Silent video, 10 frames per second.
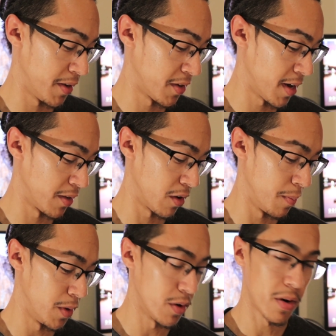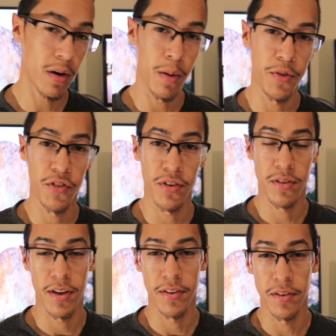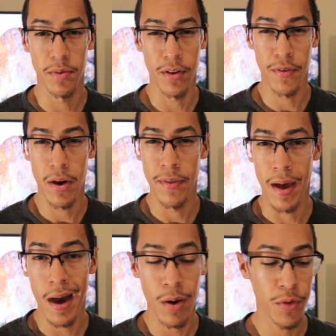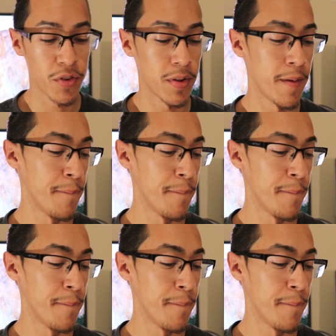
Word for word: I disconnected the computer, I was testing some stuff out in the house,